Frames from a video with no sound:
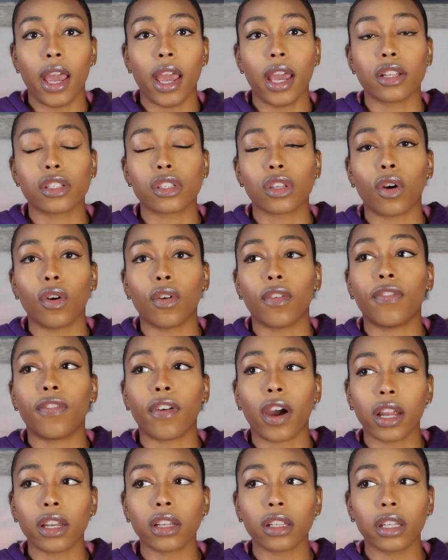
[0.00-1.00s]
And so
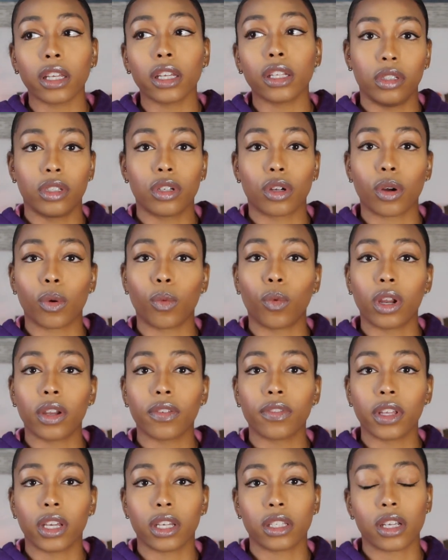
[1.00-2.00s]
finally, during one
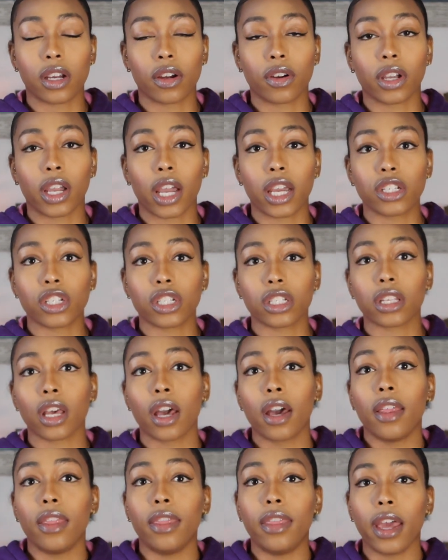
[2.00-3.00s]
of the interrogations,
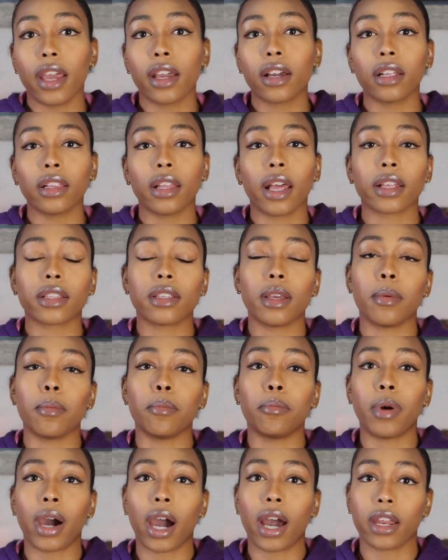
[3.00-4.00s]
they
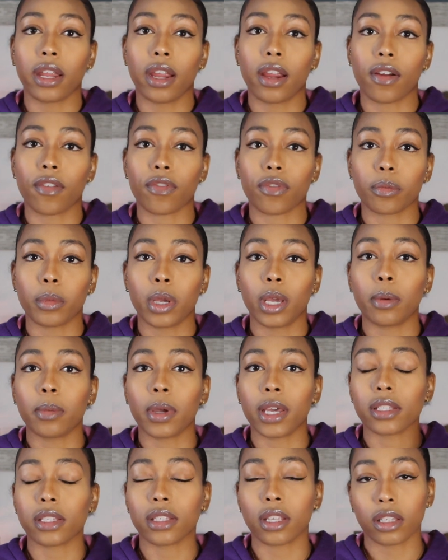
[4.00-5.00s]
collected body hair from him
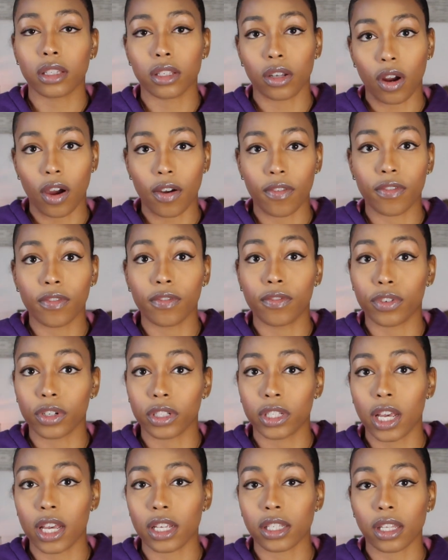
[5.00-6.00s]
and sent it off for
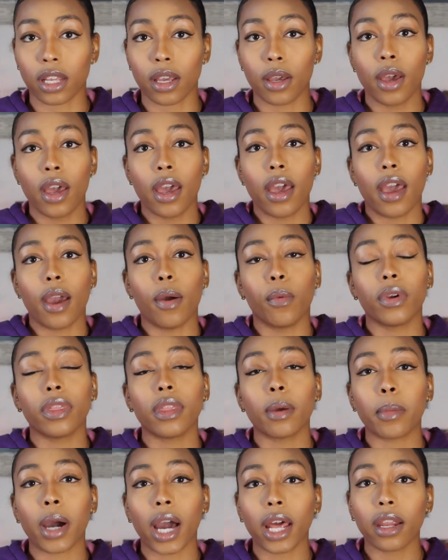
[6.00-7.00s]
testing. And when
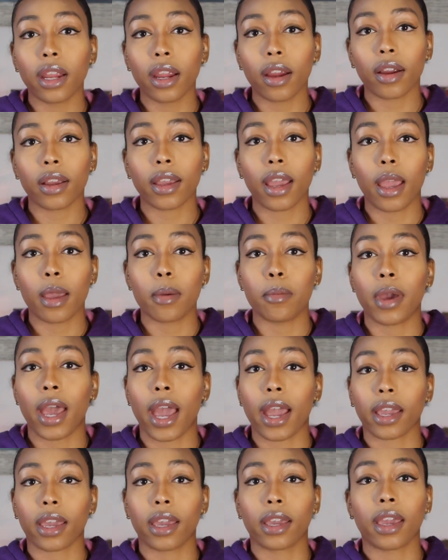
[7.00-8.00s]
the body hair came
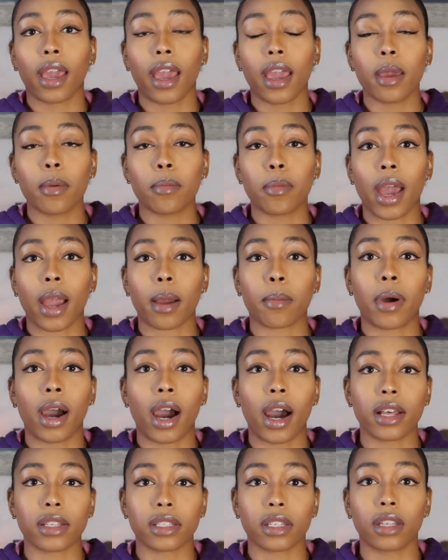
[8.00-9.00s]
back, it came back
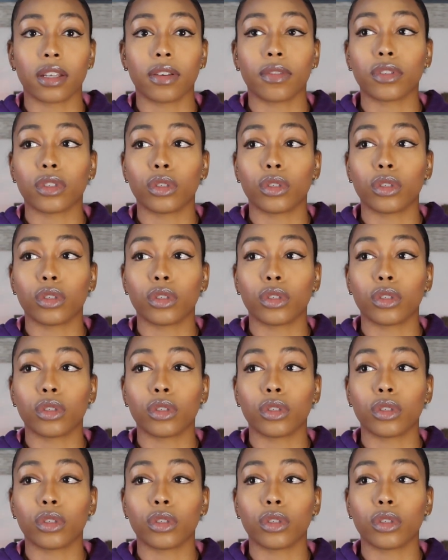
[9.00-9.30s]
positive